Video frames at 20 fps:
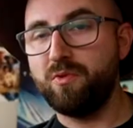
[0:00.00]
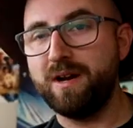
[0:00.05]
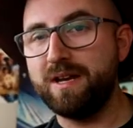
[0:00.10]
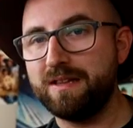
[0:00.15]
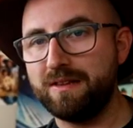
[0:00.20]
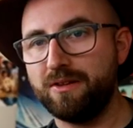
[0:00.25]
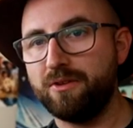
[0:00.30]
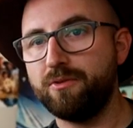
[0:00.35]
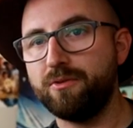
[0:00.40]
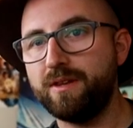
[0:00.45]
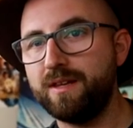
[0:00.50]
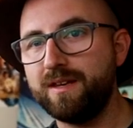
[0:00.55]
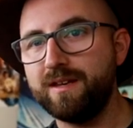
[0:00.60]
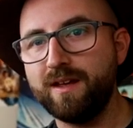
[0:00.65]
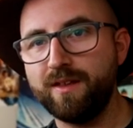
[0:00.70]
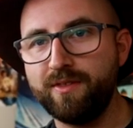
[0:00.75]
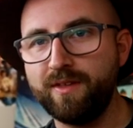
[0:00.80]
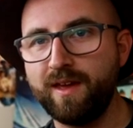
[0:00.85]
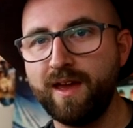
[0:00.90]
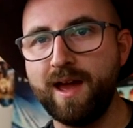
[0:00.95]
quite literally,
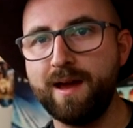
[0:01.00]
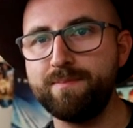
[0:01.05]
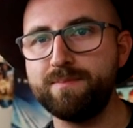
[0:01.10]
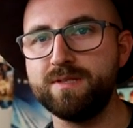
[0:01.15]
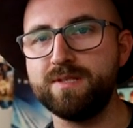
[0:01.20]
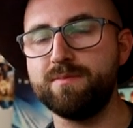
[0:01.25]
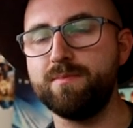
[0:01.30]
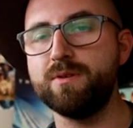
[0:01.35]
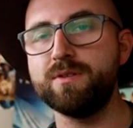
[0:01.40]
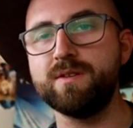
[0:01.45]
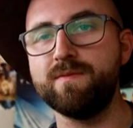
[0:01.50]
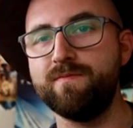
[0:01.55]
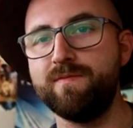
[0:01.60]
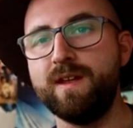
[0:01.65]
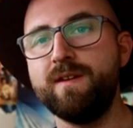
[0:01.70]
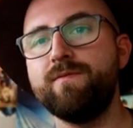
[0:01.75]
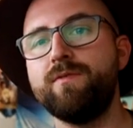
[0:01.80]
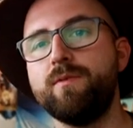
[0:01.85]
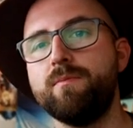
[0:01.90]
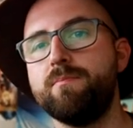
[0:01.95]
nothing happens. The most
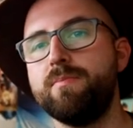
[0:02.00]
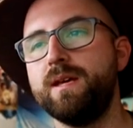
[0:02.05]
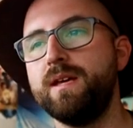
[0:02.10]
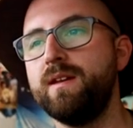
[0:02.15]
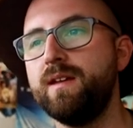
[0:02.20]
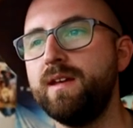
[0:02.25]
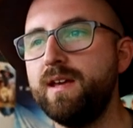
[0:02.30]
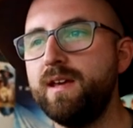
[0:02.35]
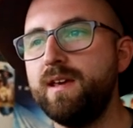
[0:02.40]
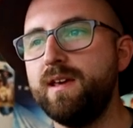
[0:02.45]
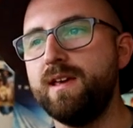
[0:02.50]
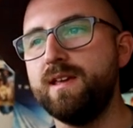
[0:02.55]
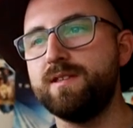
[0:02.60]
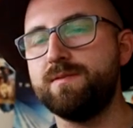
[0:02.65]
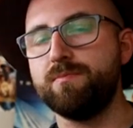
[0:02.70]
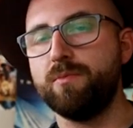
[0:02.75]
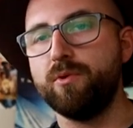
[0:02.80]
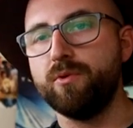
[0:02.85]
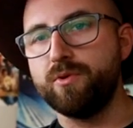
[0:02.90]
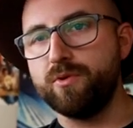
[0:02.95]
eventful bit
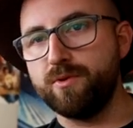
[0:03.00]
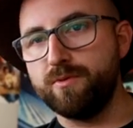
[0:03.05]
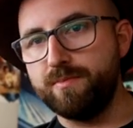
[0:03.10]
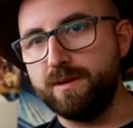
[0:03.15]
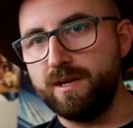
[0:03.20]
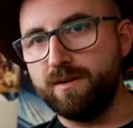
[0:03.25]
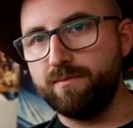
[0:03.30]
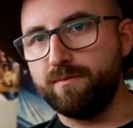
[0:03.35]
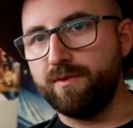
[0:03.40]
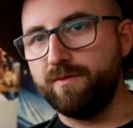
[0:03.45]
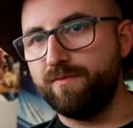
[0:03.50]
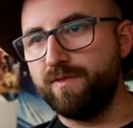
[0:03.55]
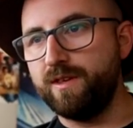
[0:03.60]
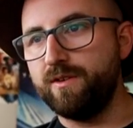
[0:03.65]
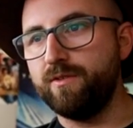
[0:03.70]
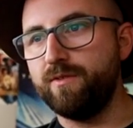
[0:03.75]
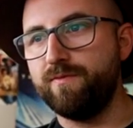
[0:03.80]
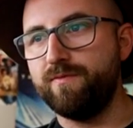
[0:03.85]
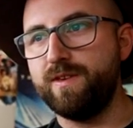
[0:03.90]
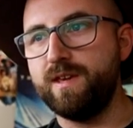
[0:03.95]
is Mordor being
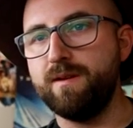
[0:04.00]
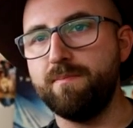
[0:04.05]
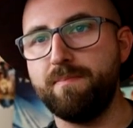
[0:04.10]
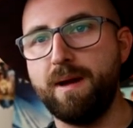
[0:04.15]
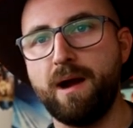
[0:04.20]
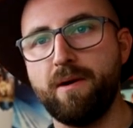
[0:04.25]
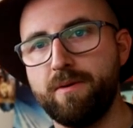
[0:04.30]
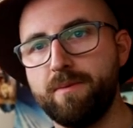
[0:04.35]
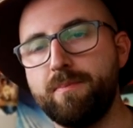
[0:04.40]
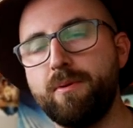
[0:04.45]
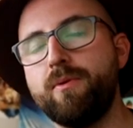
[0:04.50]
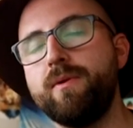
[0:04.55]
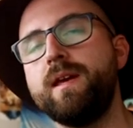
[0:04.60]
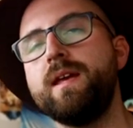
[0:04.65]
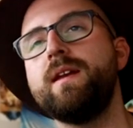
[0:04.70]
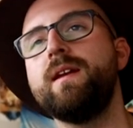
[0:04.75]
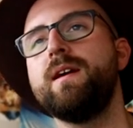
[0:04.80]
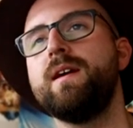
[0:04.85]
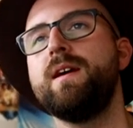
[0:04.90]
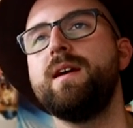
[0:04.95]
revealed via PowerPoint.